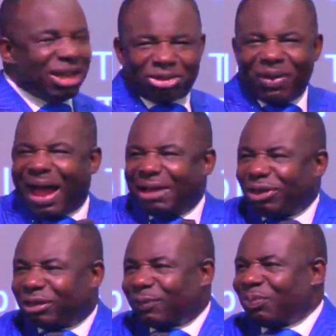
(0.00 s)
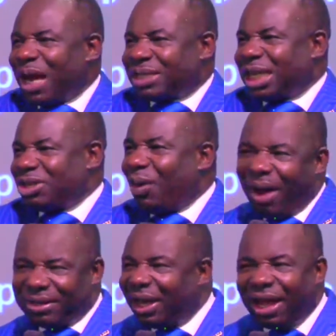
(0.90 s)
So I said, you know
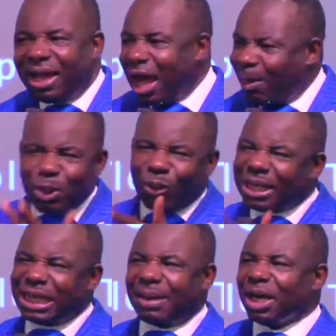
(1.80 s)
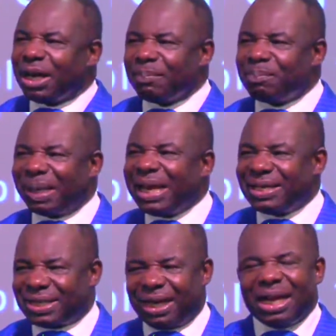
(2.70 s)
what? Yeah, I'm going to wear that
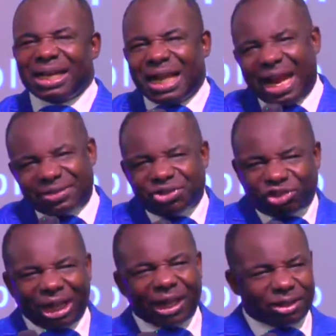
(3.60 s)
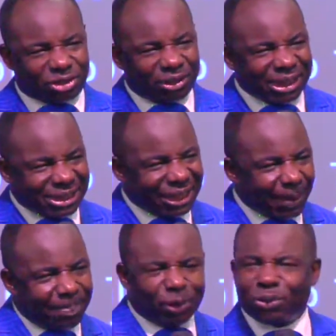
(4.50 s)
blazer that has checkers on it today,
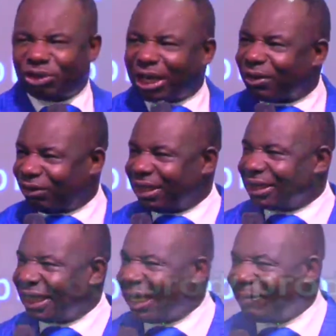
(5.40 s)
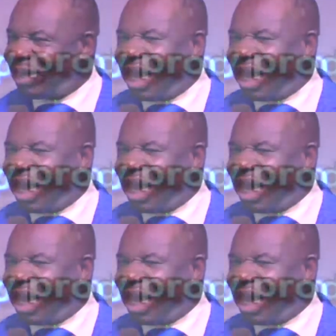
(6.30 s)
blue checkers on it today.